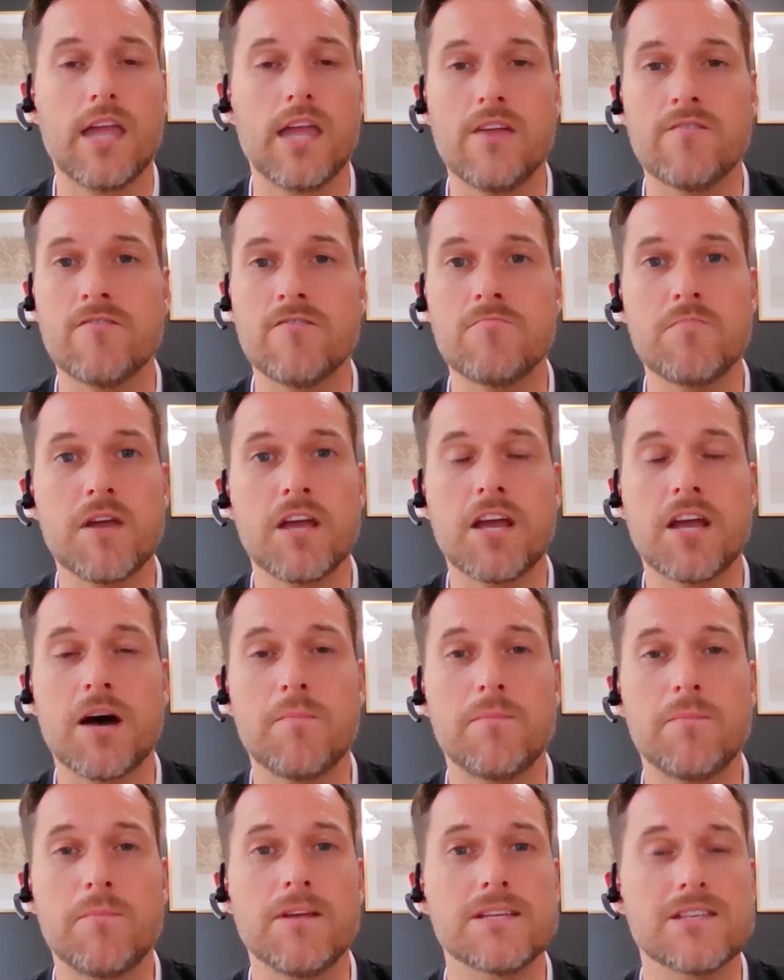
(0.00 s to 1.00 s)
Even big
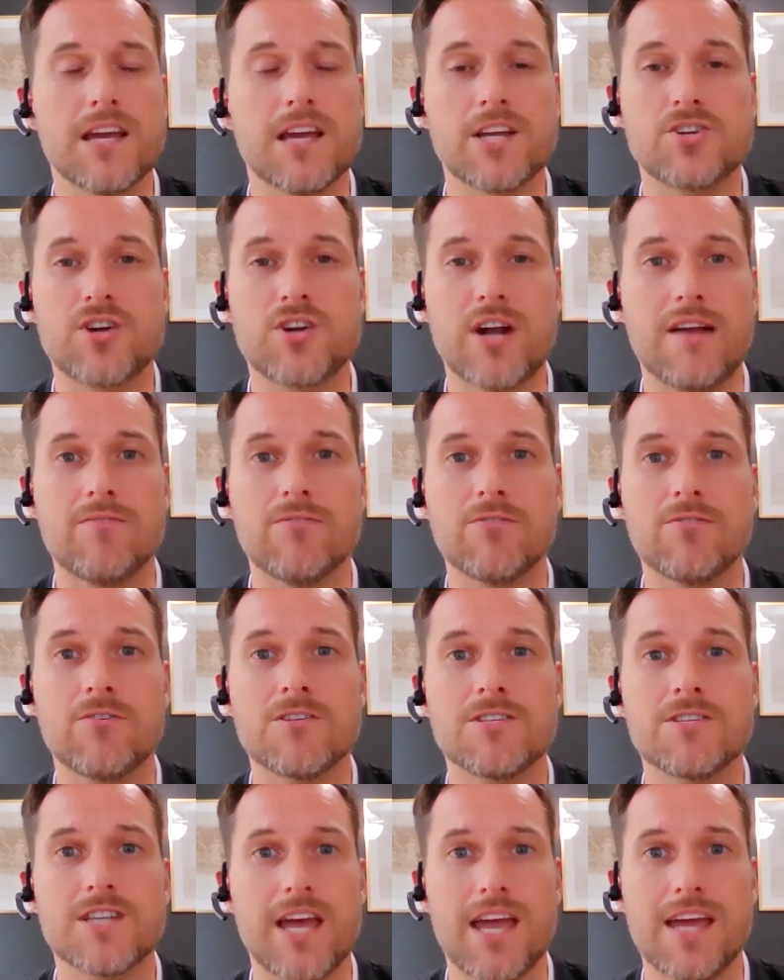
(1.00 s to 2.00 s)
companies like
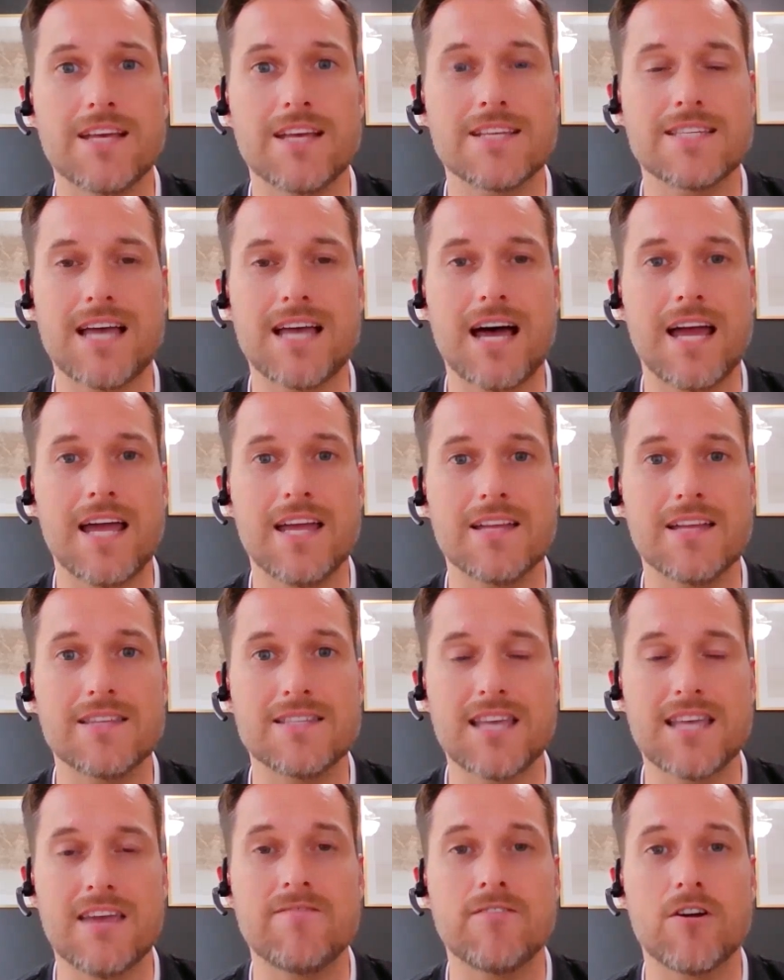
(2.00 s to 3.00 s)
Travelers, ASI,
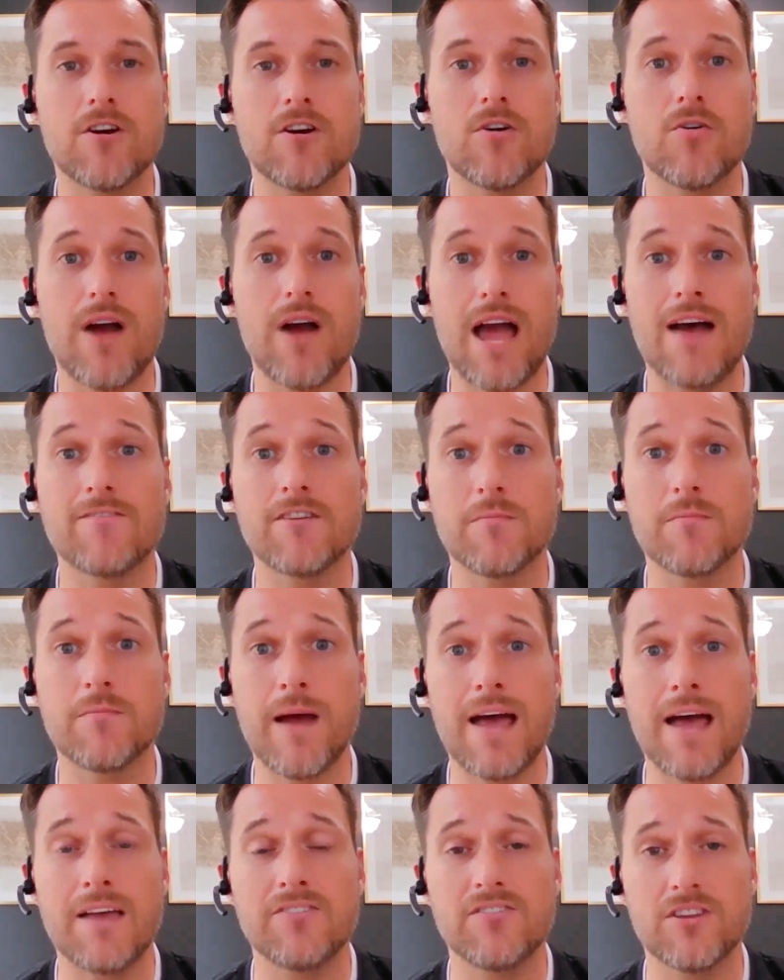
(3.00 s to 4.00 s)
and Safeco have
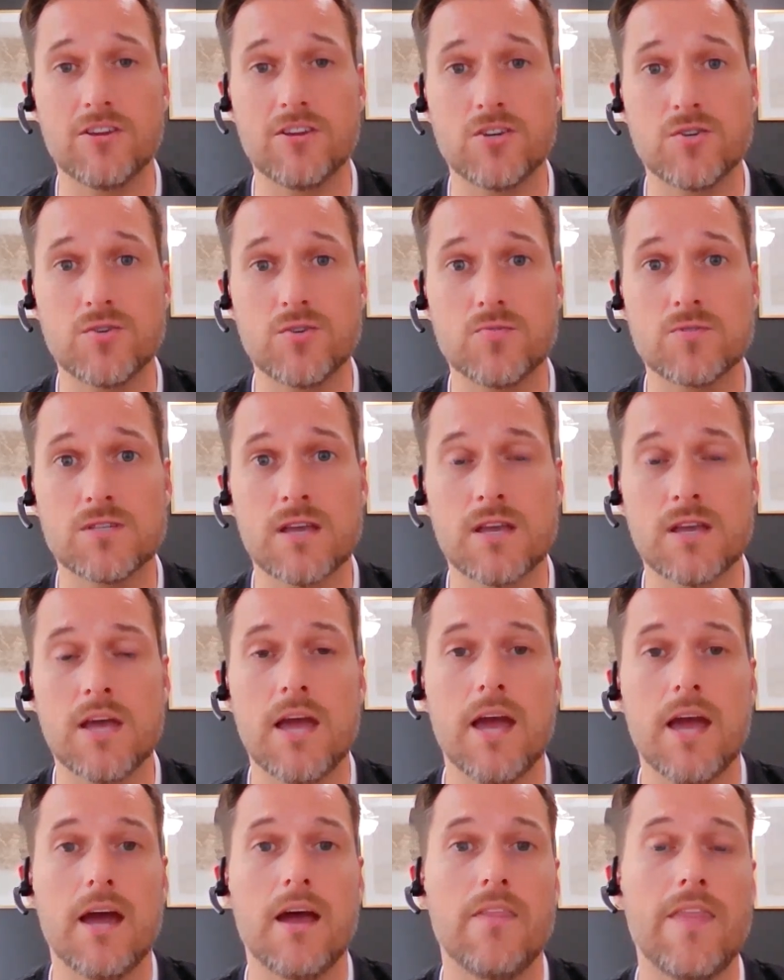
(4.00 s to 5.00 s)
capacity issues.
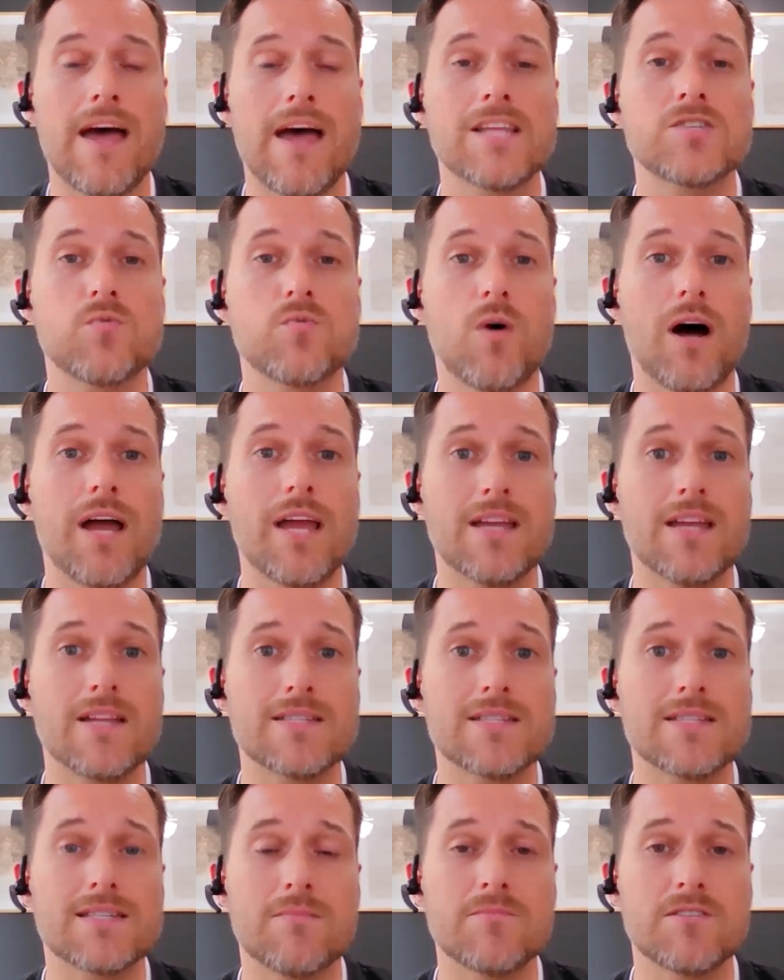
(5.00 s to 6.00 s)
And that's why
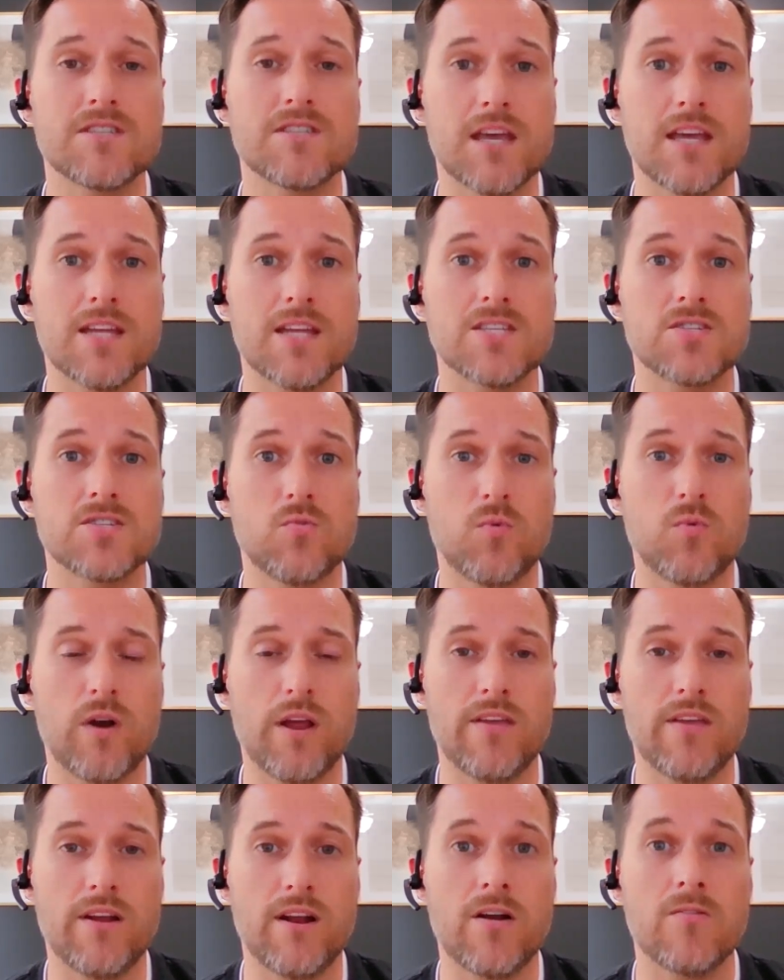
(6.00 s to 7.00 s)
in some states
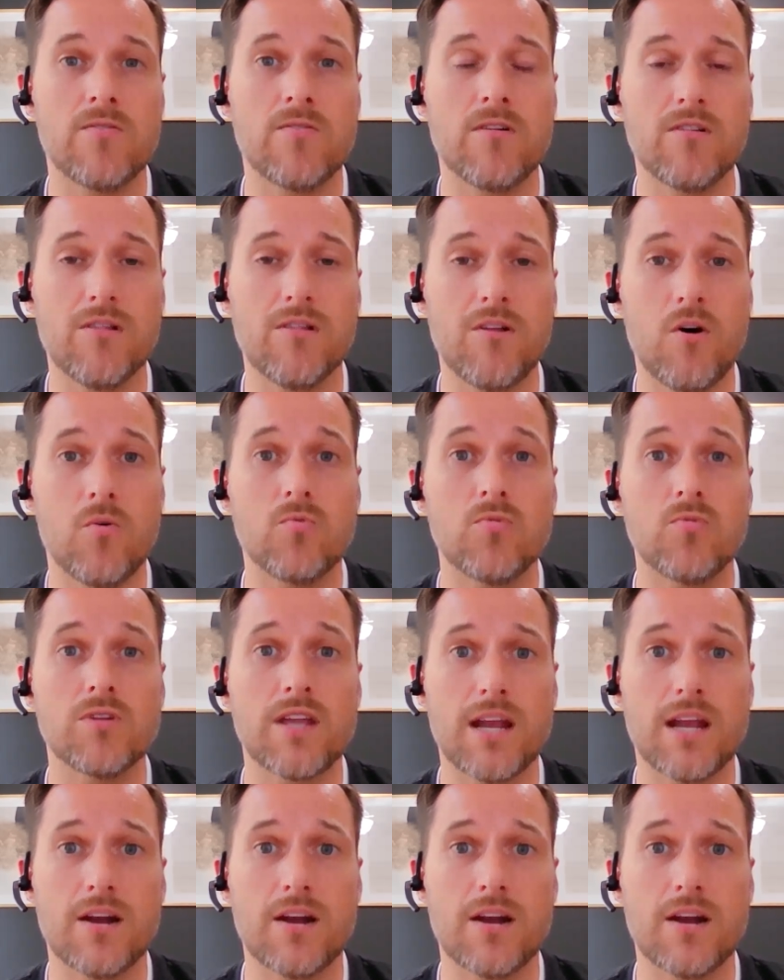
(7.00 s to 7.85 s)
where they're the lone